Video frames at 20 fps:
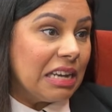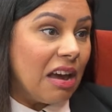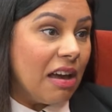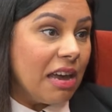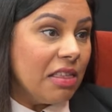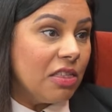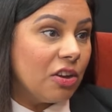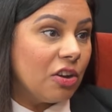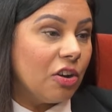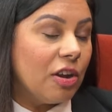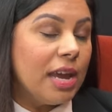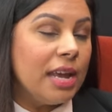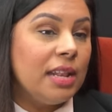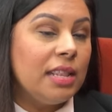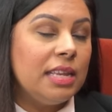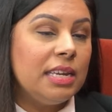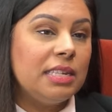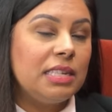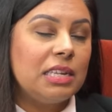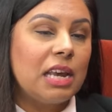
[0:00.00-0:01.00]
either
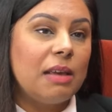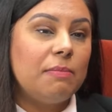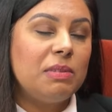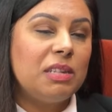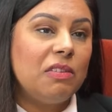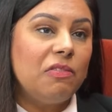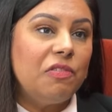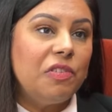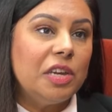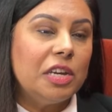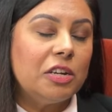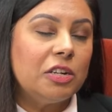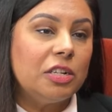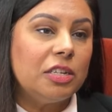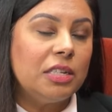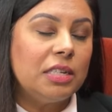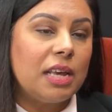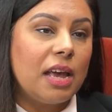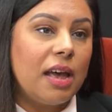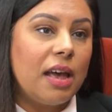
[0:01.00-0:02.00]
in these types of
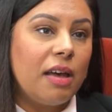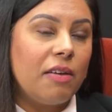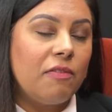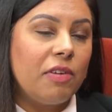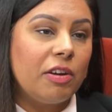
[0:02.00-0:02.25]
fields uh